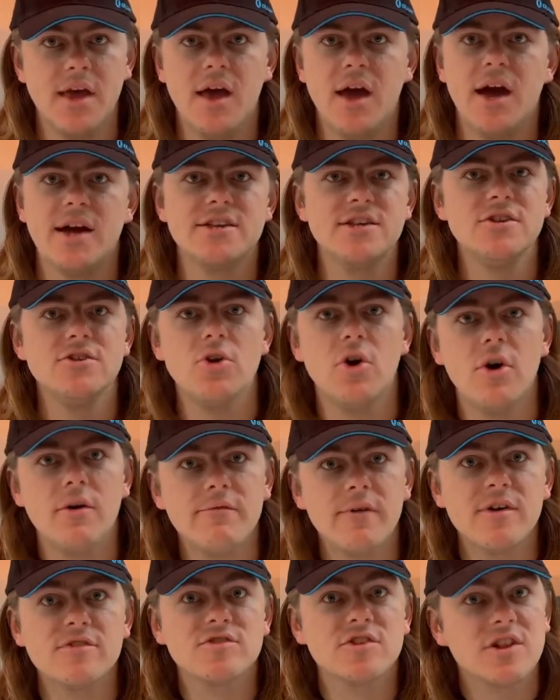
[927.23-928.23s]
I didn't know if
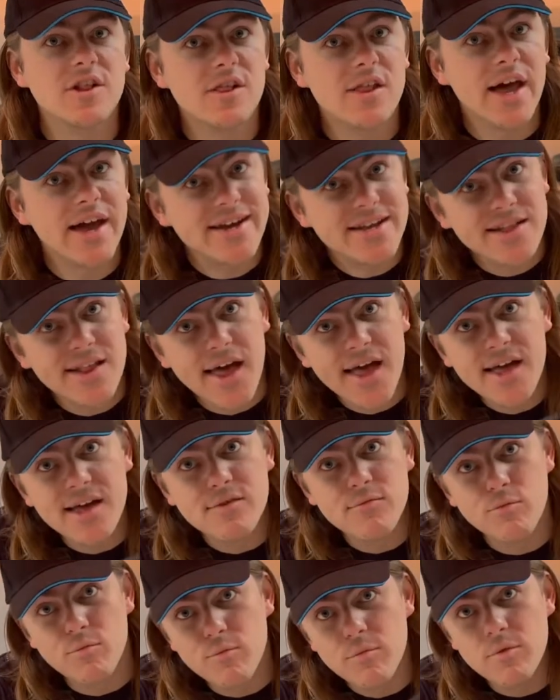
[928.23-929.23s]
I was going to like that
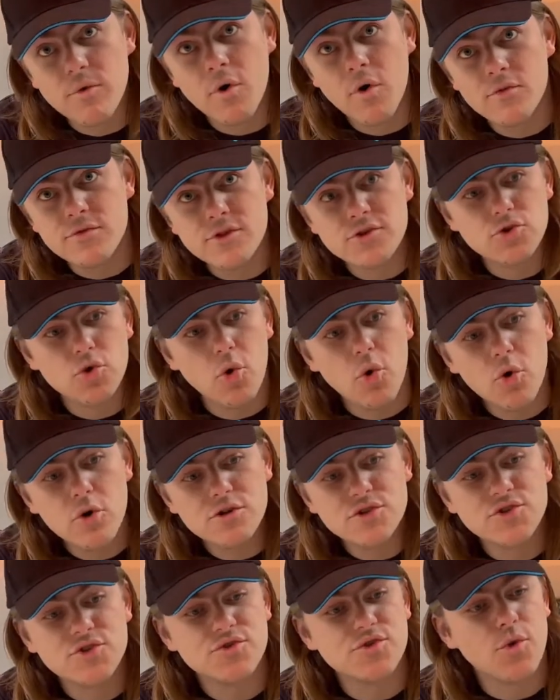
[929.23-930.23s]
on the
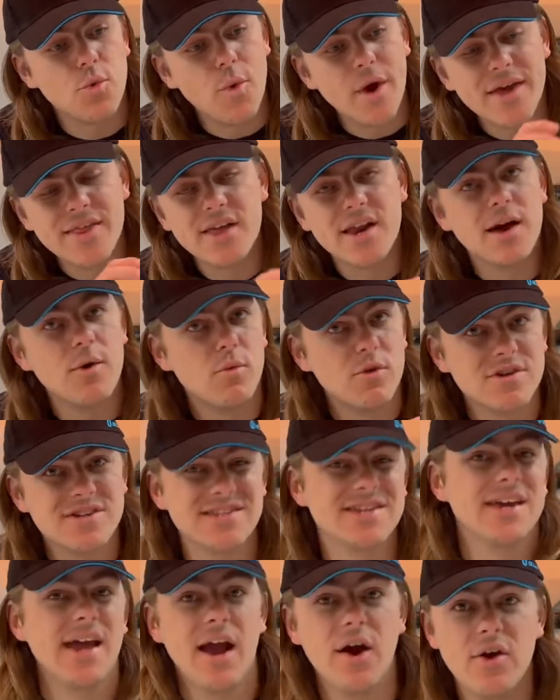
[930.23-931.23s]
torch, the way that I wanted
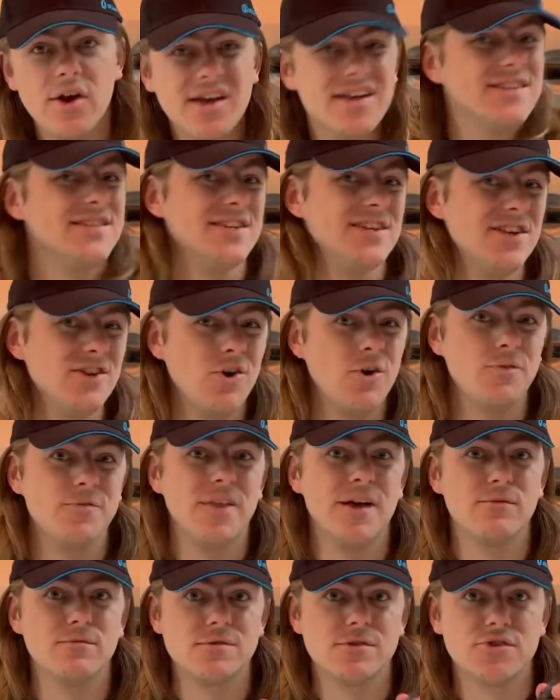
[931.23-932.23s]
to carry it. Didn't know if
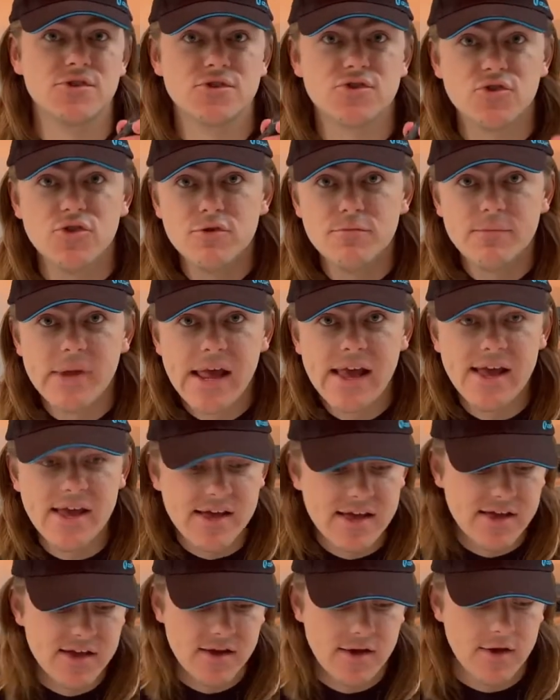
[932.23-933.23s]
that would suit me.
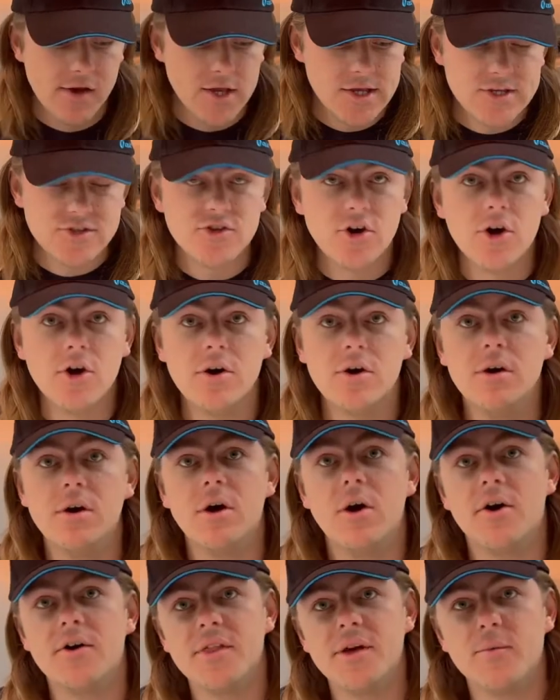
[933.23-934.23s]
So
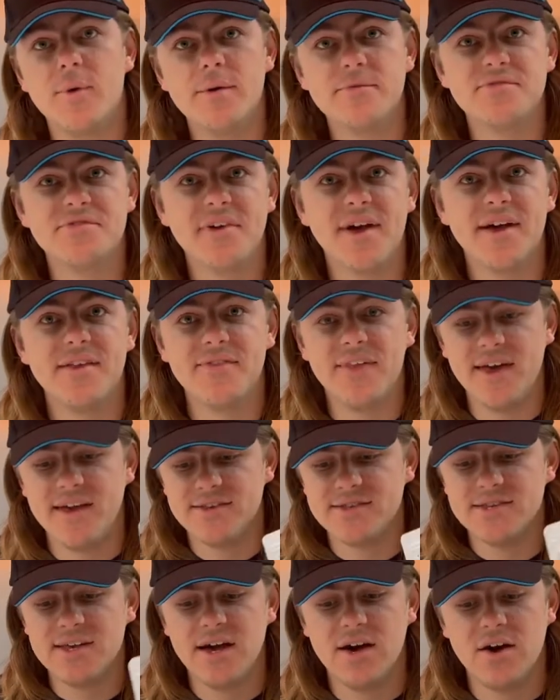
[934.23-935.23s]
on their website they
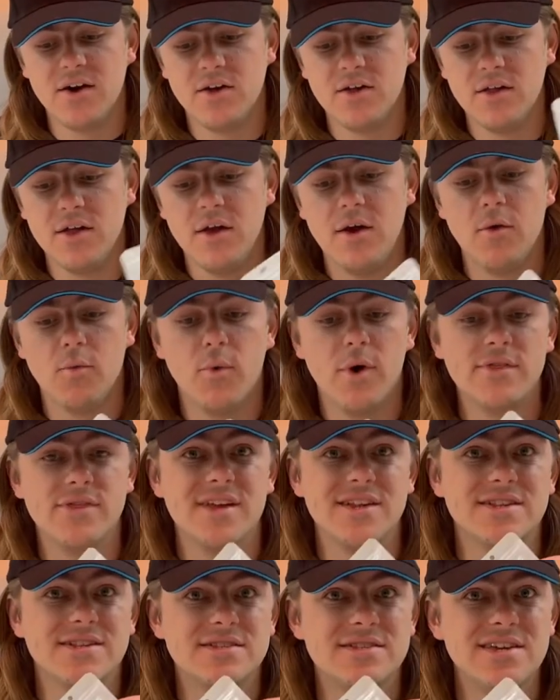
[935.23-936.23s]
sell one
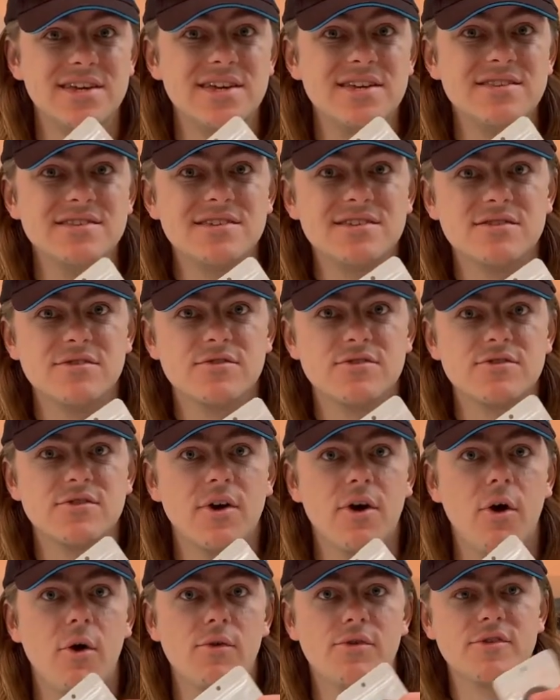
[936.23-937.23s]
that isn't
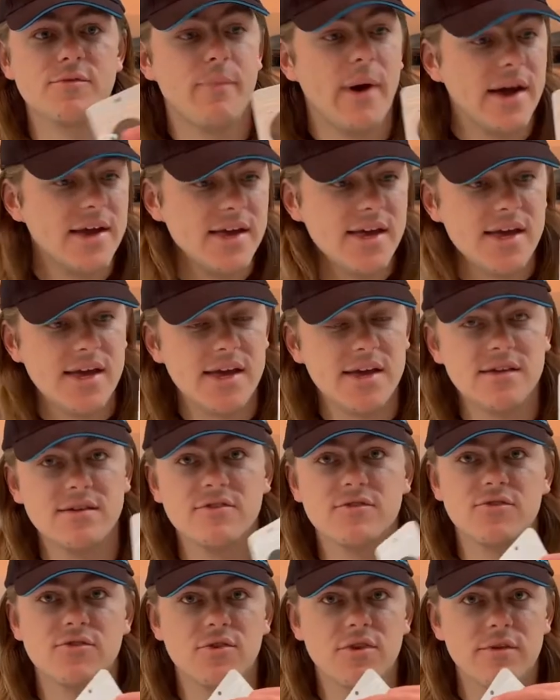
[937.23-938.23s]
so spiky,
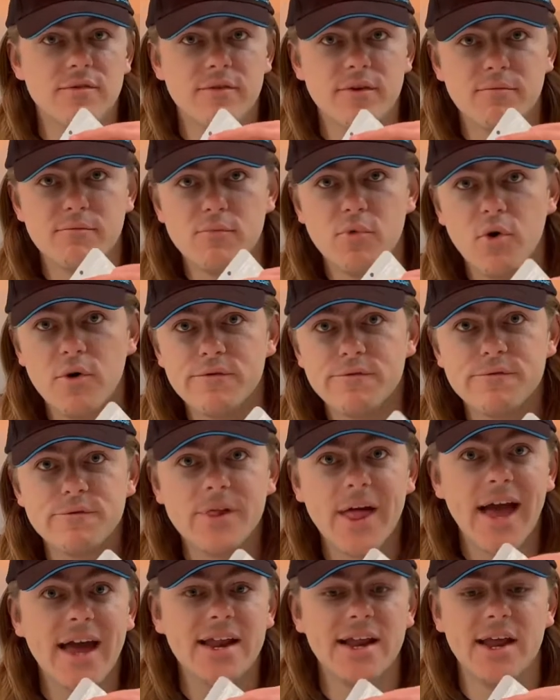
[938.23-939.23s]
sort of a more
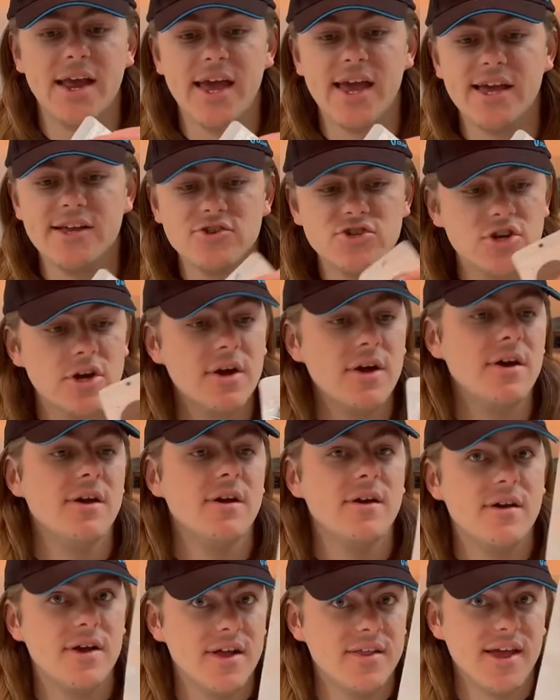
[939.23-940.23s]
flat edge,
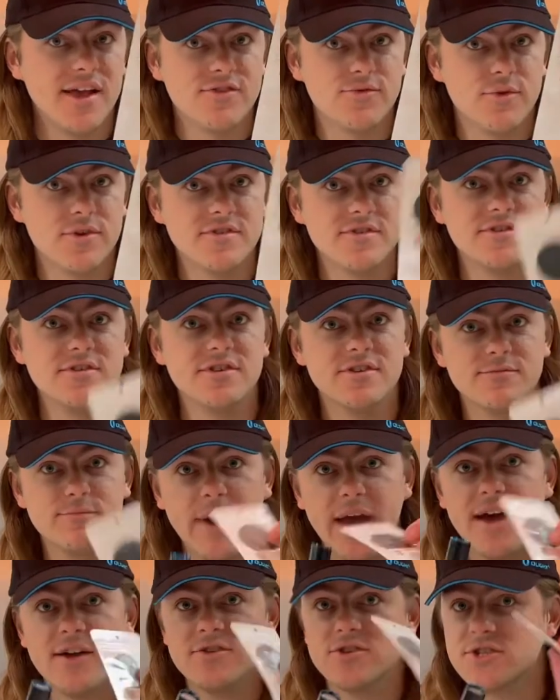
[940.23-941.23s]
and that's what's in this
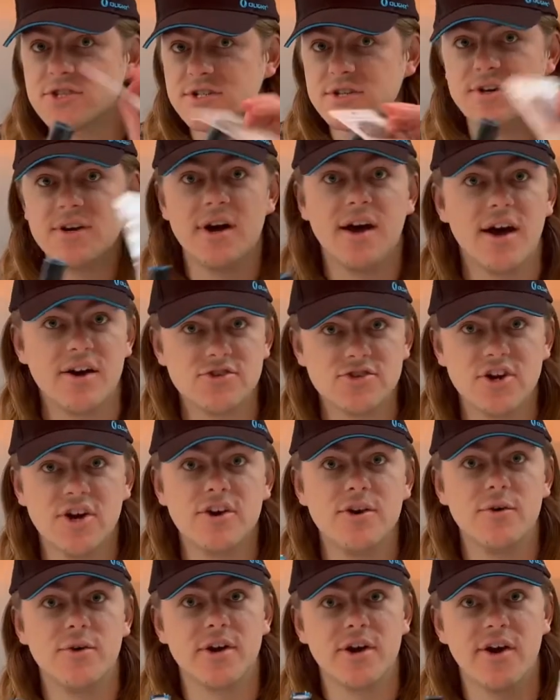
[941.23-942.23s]
pouch. I'll show
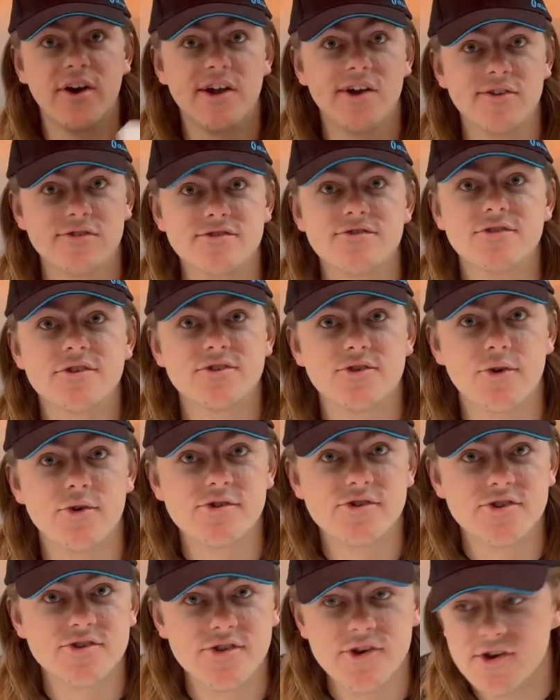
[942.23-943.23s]
you it going onto the
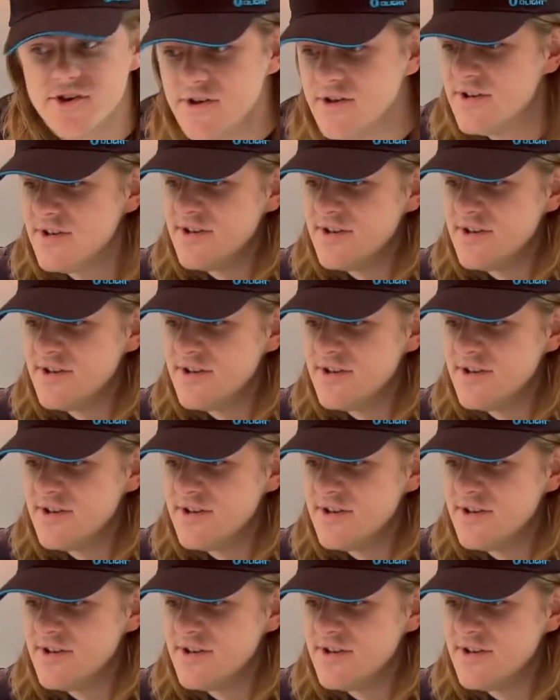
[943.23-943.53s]
torch soon.